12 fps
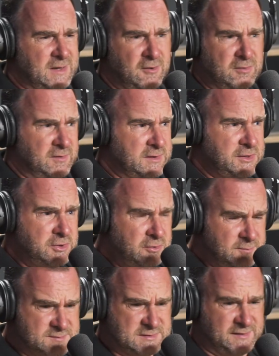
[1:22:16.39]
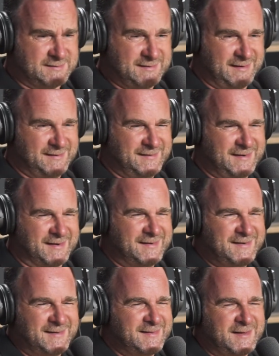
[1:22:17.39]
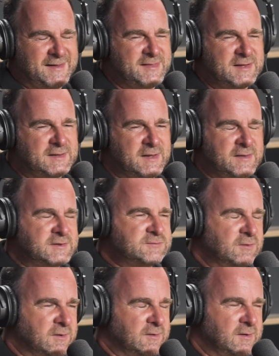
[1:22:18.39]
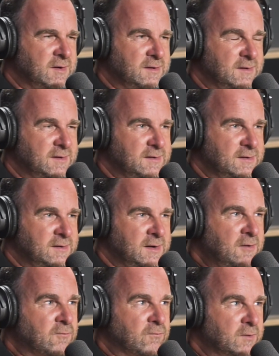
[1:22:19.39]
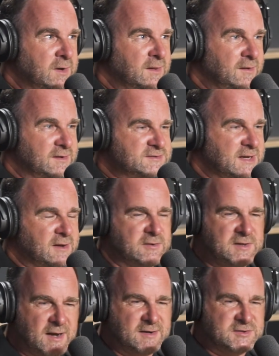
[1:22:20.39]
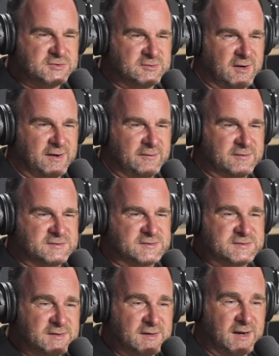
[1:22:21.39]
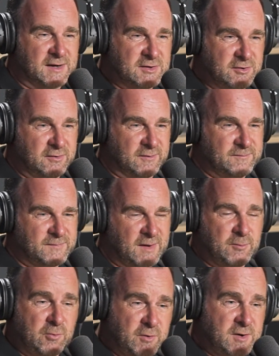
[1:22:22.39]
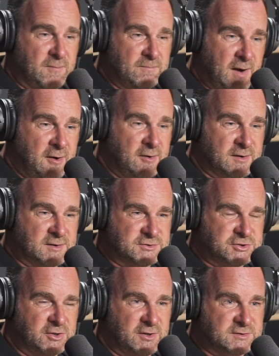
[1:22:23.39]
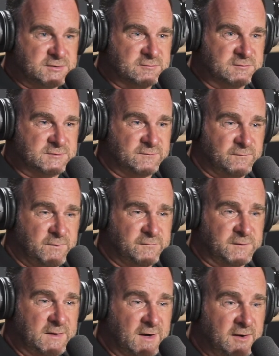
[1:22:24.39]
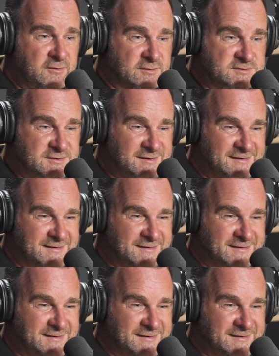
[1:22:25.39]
The whole of Europe's like that. Yeah, you know, that's true. And that's what you don't realize how young Australia is until you go to Europe. Yeah. I mean, we got married in a church that was 1500s,